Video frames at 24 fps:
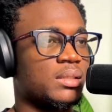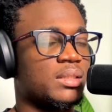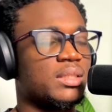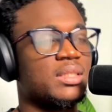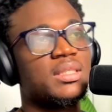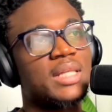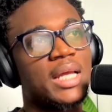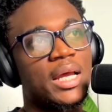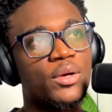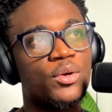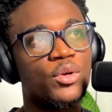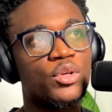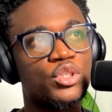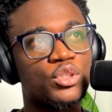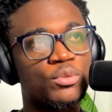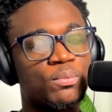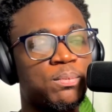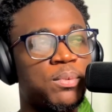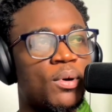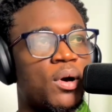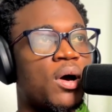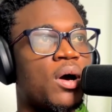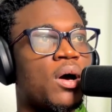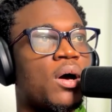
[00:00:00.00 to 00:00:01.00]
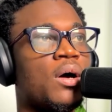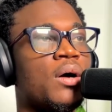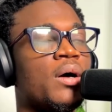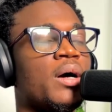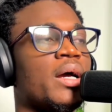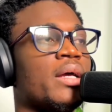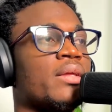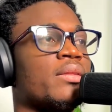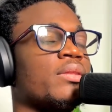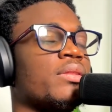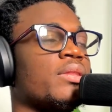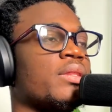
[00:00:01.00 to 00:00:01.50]
Status
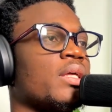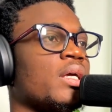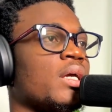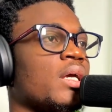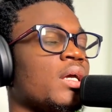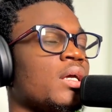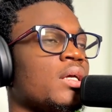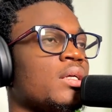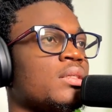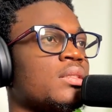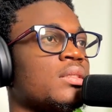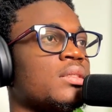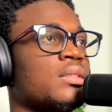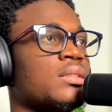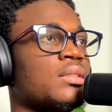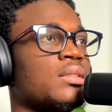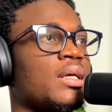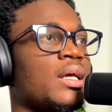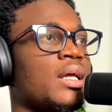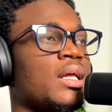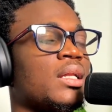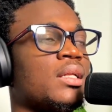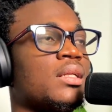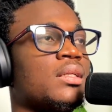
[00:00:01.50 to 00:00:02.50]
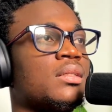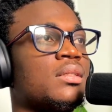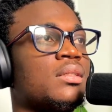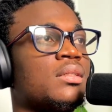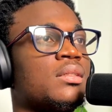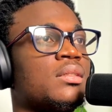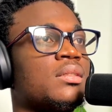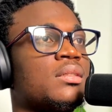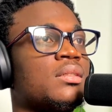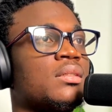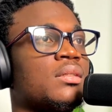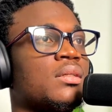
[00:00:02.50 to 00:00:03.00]
bar and things and
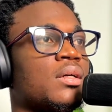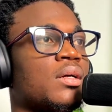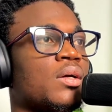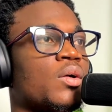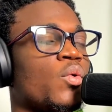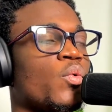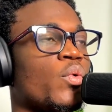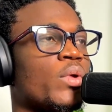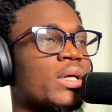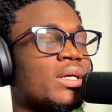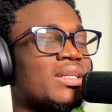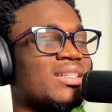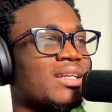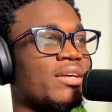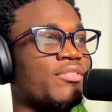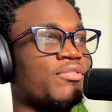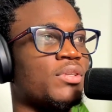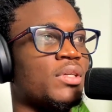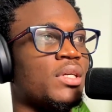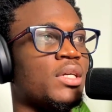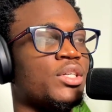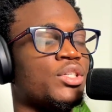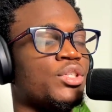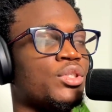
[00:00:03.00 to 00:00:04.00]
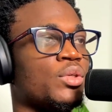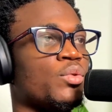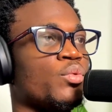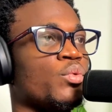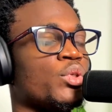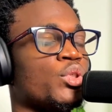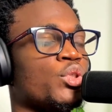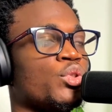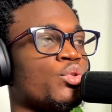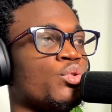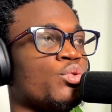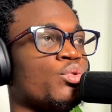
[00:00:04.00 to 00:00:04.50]
quick navigation,
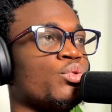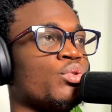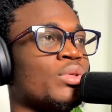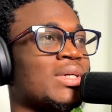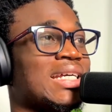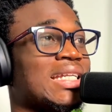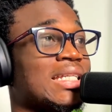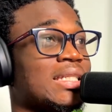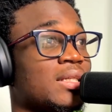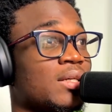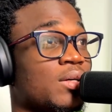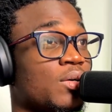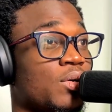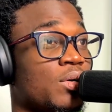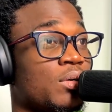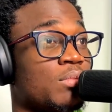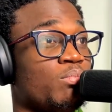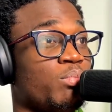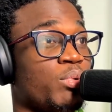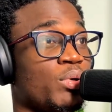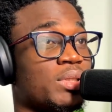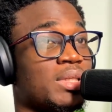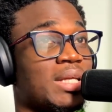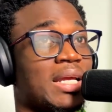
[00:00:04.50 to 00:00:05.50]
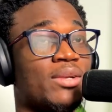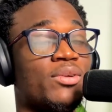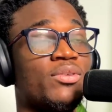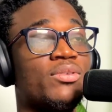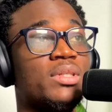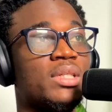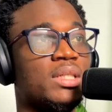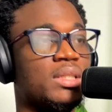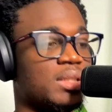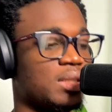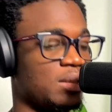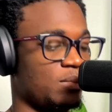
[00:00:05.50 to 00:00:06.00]
which you could click on, but I
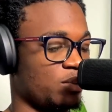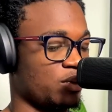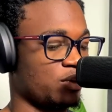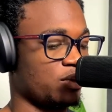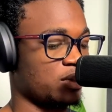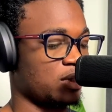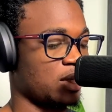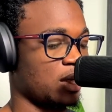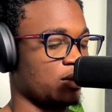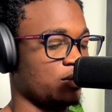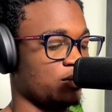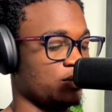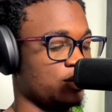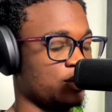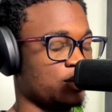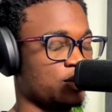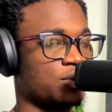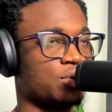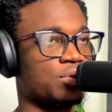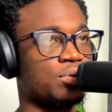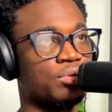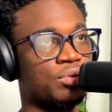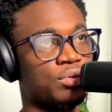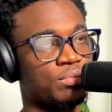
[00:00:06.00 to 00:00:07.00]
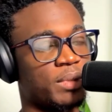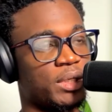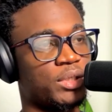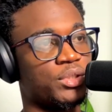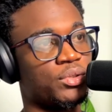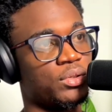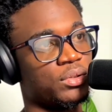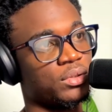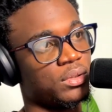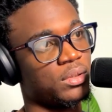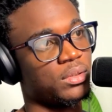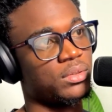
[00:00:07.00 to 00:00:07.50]
don't need them because I could just use my
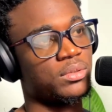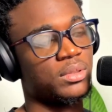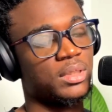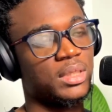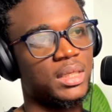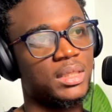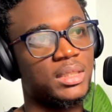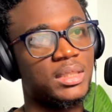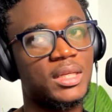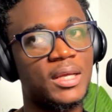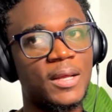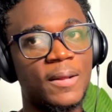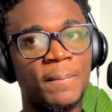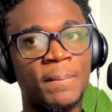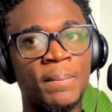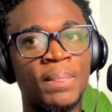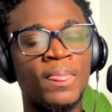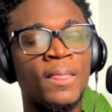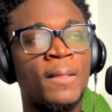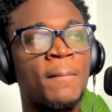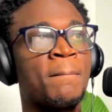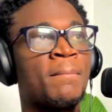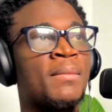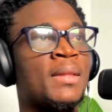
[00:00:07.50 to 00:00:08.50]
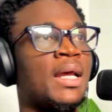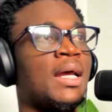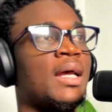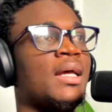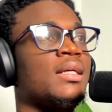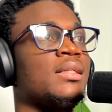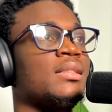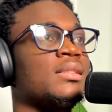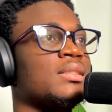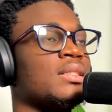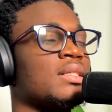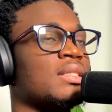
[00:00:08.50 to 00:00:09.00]
shortcut to get there.
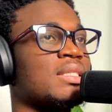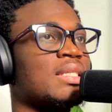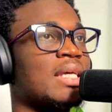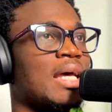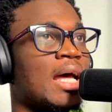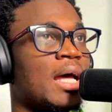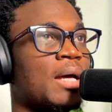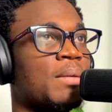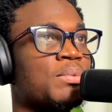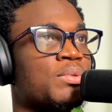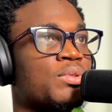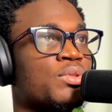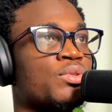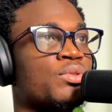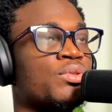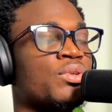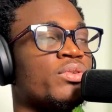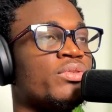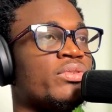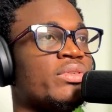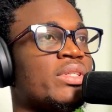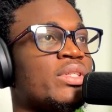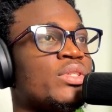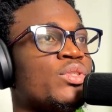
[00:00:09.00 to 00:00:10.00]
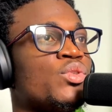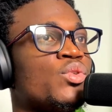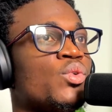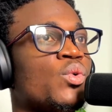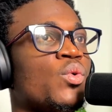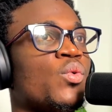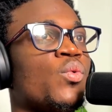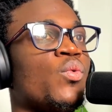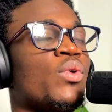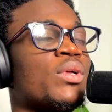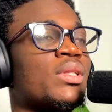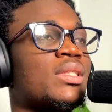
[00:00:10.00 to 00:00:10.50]
And the tabs, you don't really
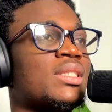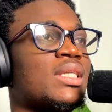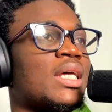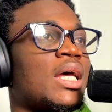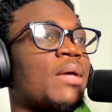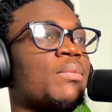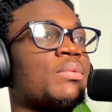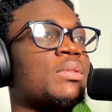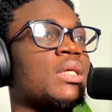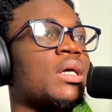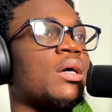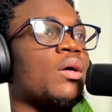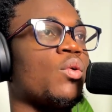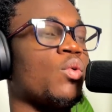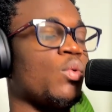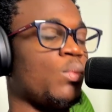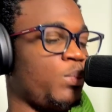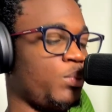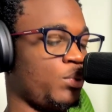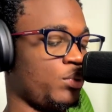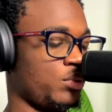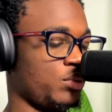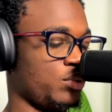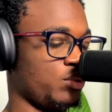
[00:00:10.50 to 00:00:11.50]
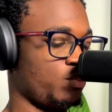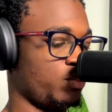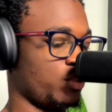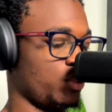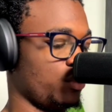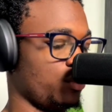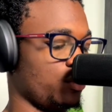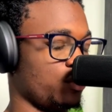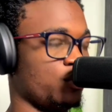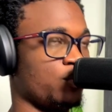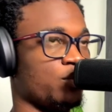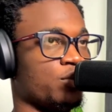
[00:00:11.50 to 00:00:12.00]
know what tabs are open, but
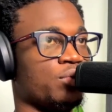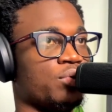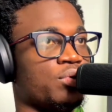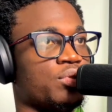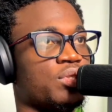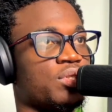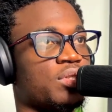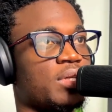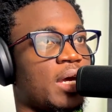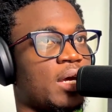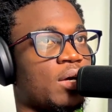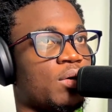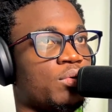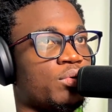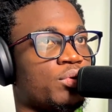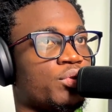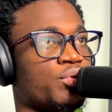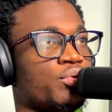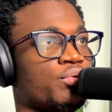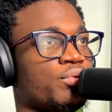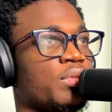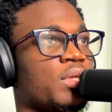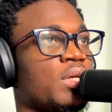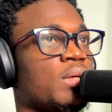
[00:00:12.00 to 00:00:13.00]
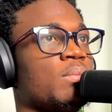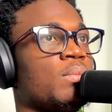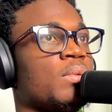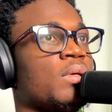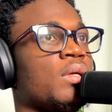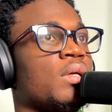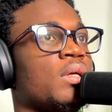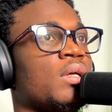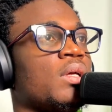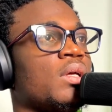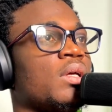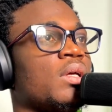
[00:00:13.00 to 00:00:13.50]
you could cycle through them.